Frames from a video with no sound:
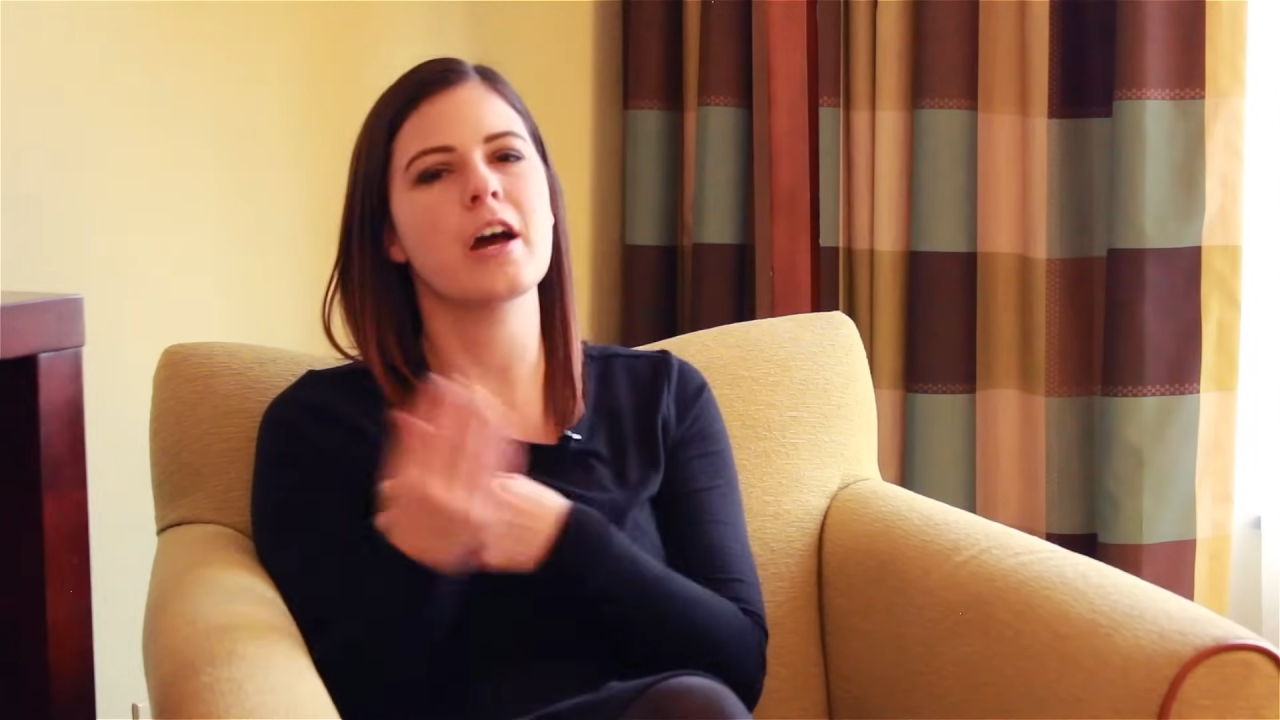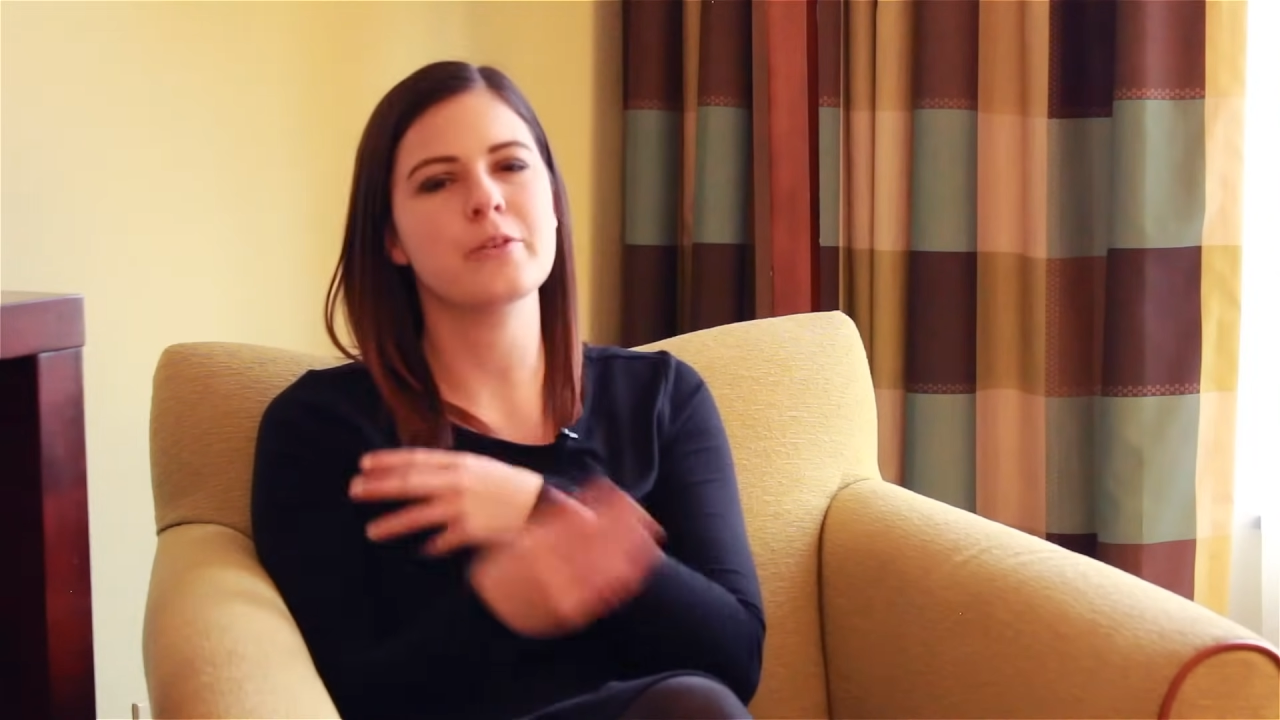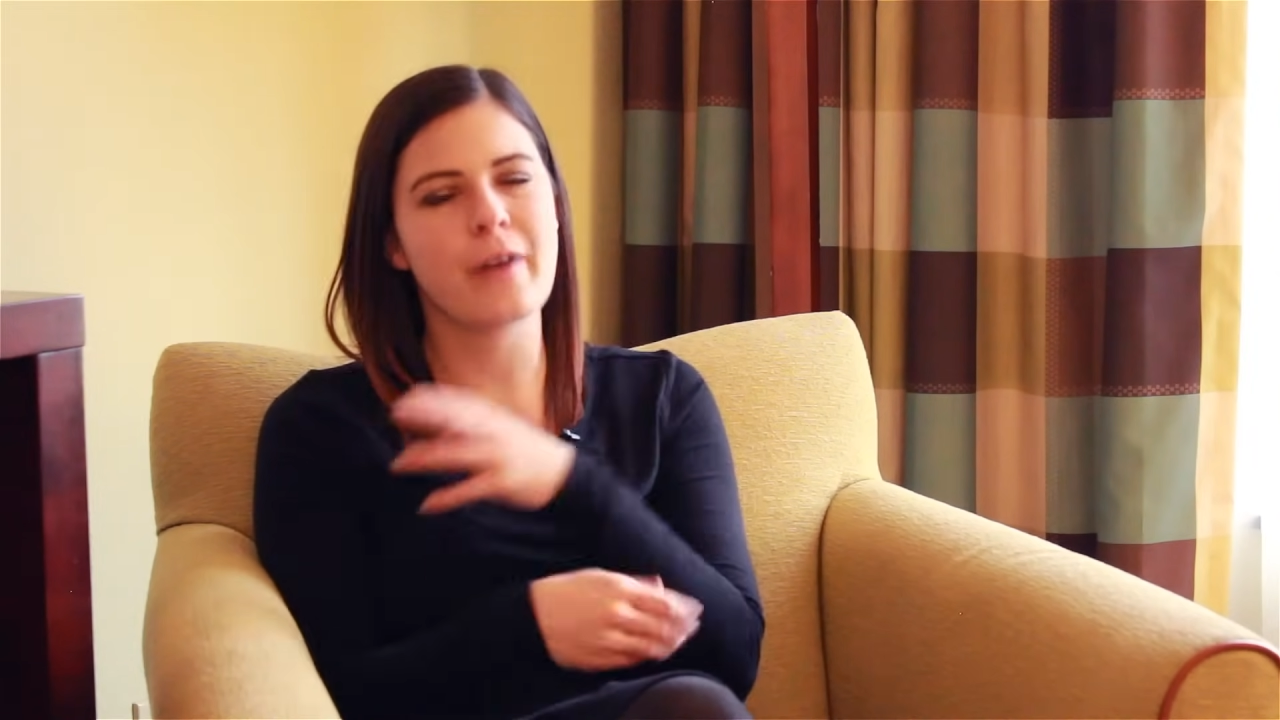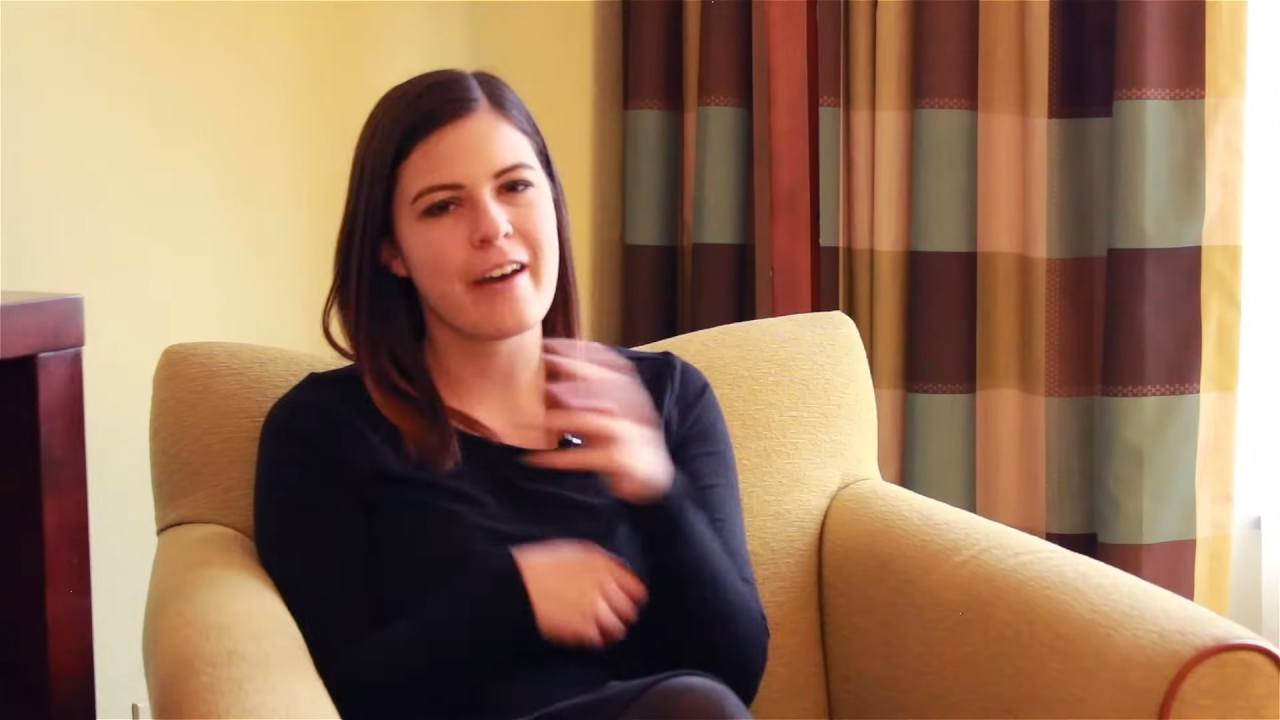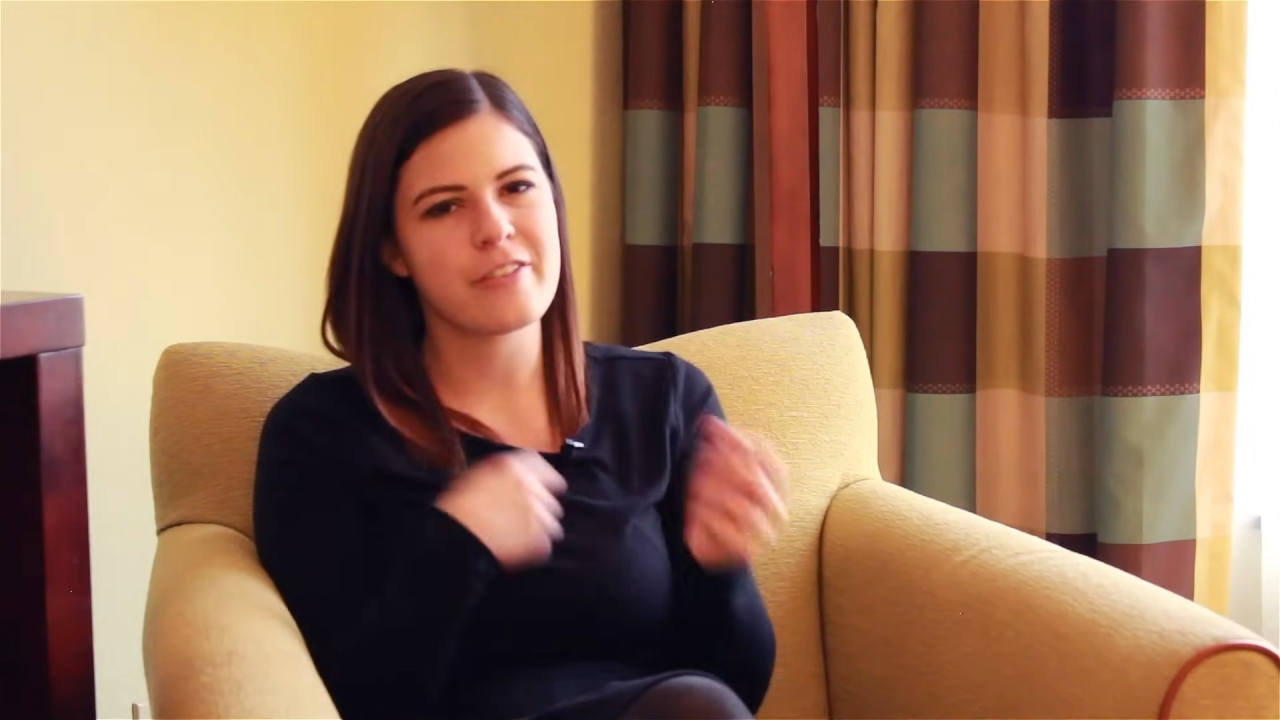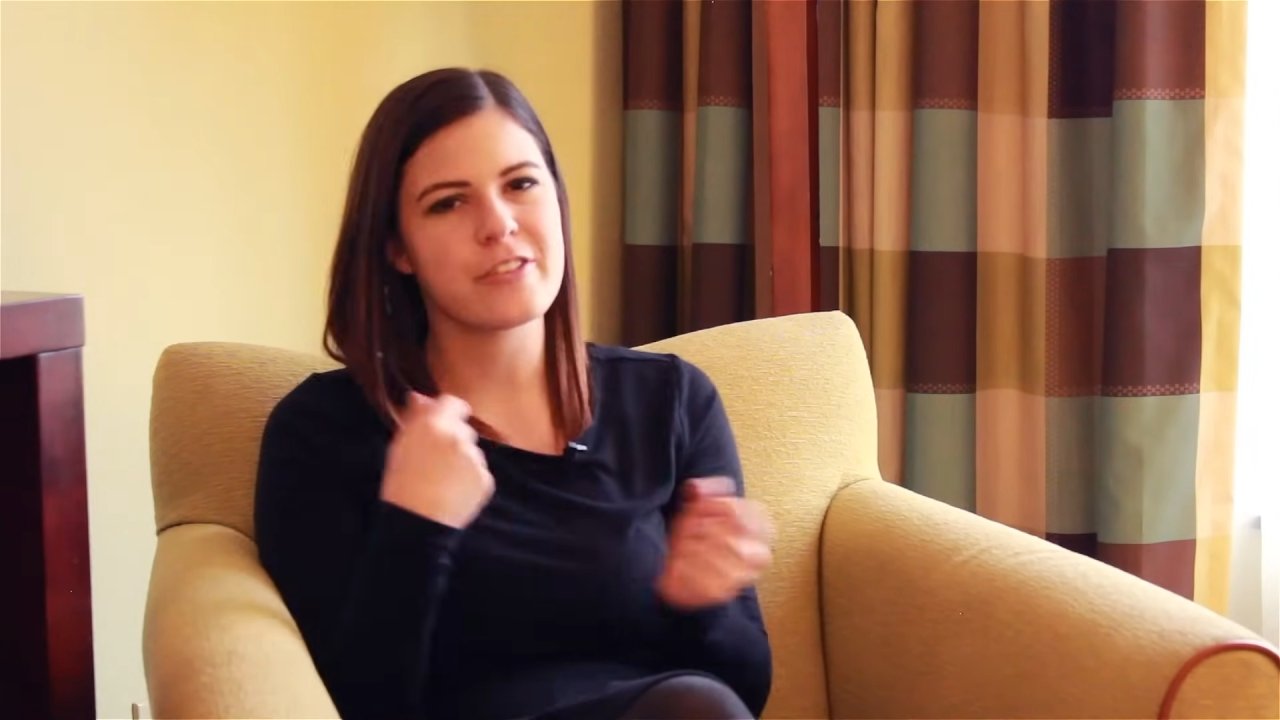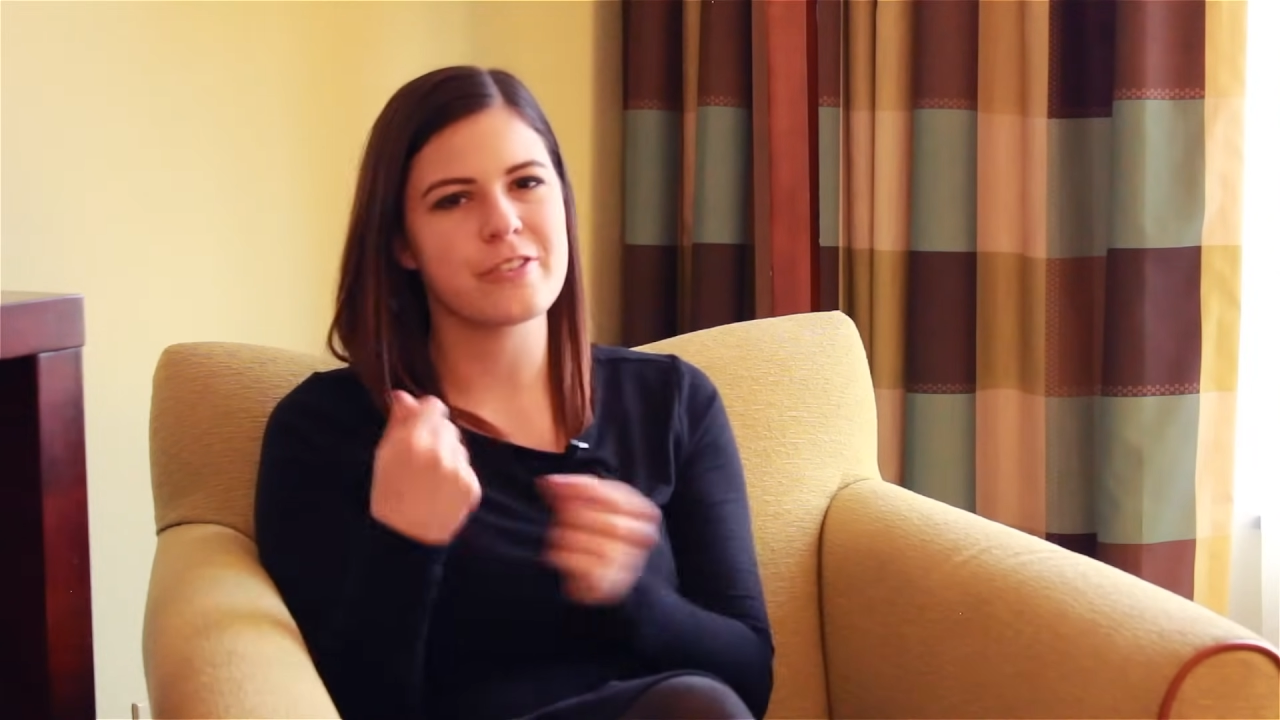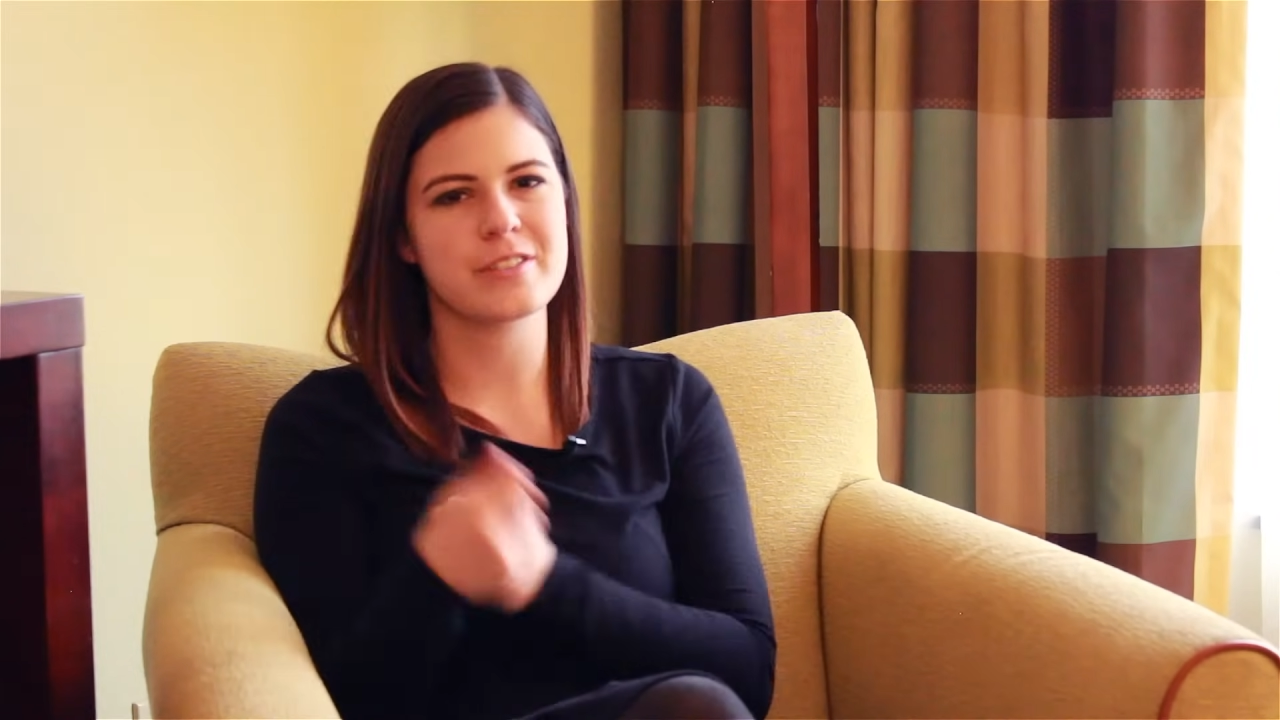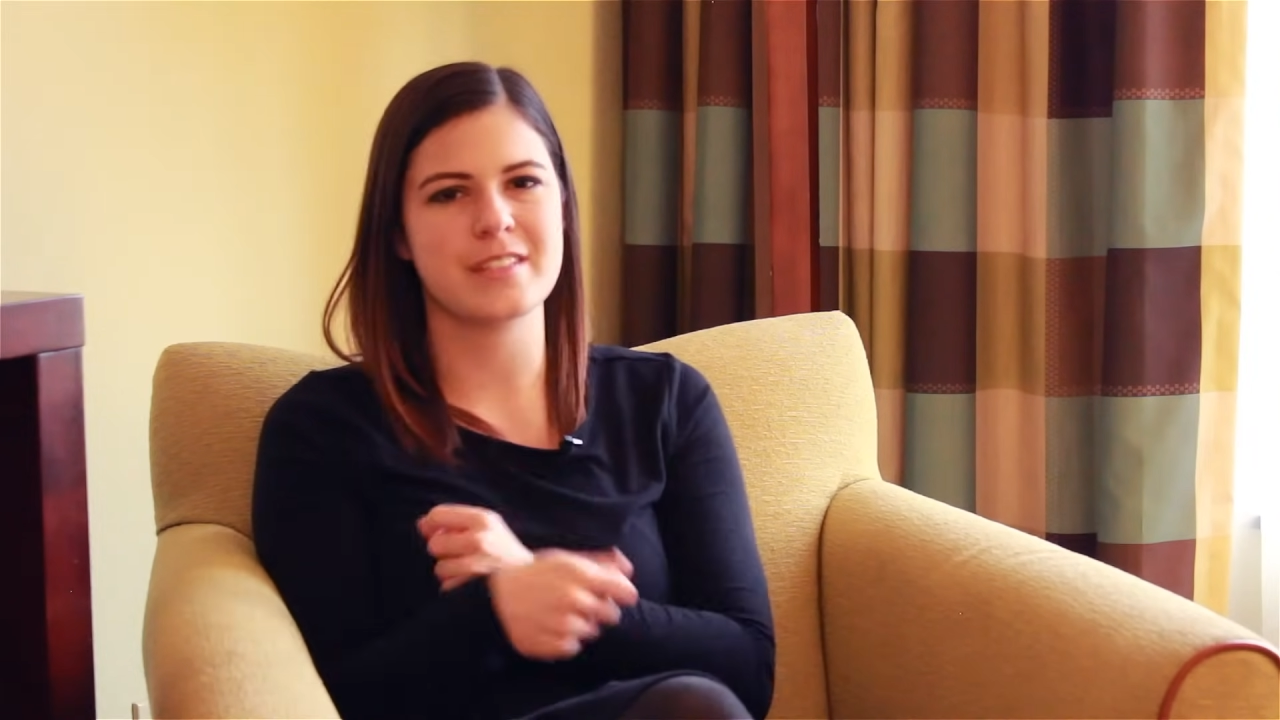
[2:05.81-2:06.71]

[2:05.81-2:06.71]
unravel those